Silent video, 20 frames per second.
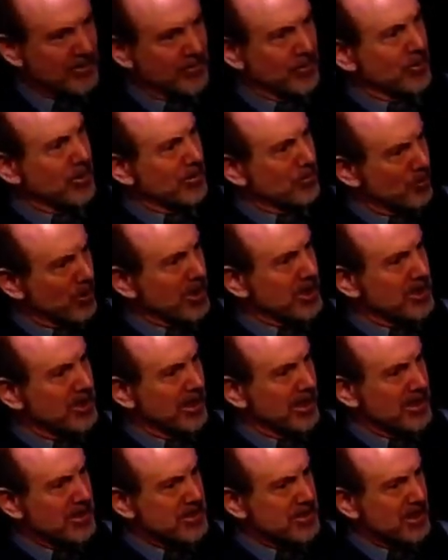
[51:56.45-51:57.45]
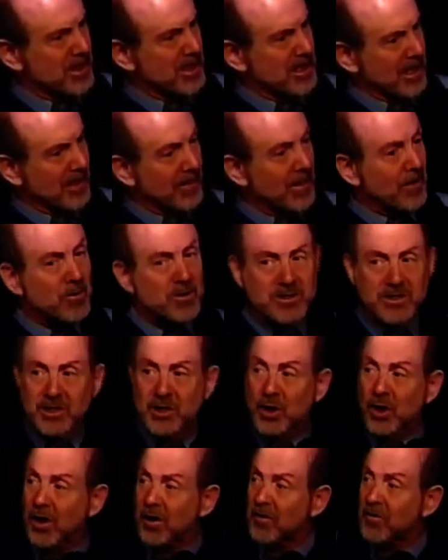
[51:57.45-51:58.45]
through the bread case, and there is a
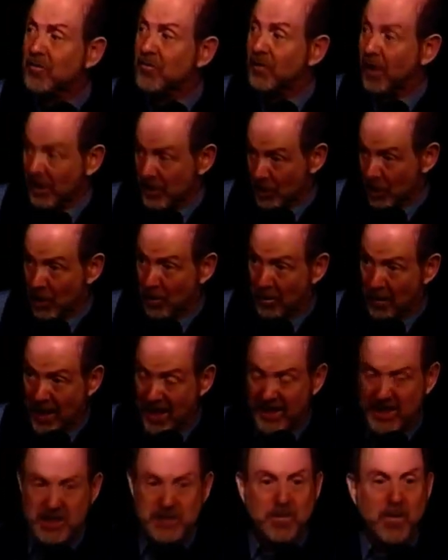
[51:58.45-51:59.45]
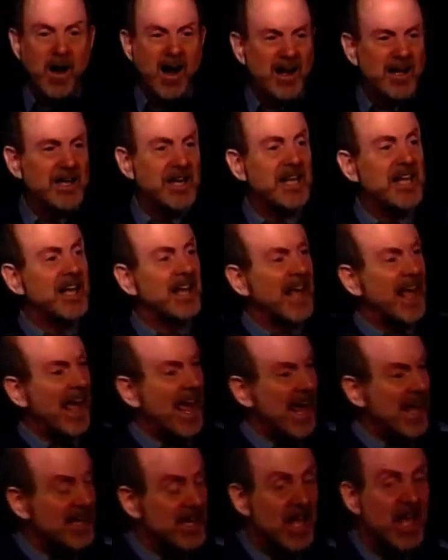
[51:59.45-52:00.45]
young, a young man is pocketing a
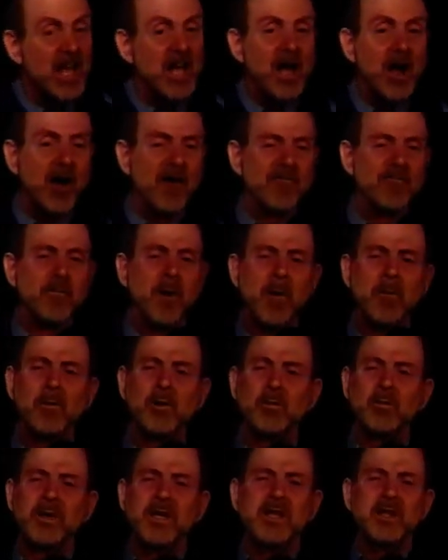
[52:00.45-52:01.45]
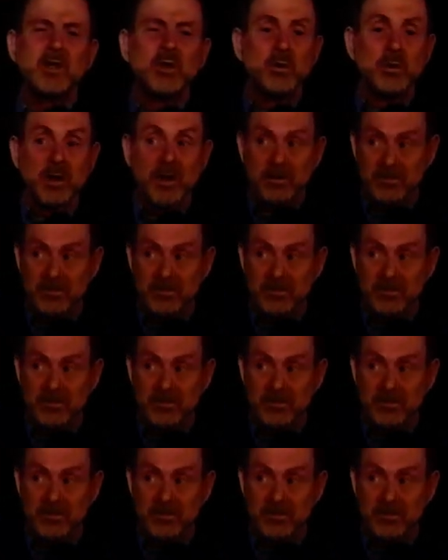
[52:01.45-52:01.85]
can of bumblebee tuna.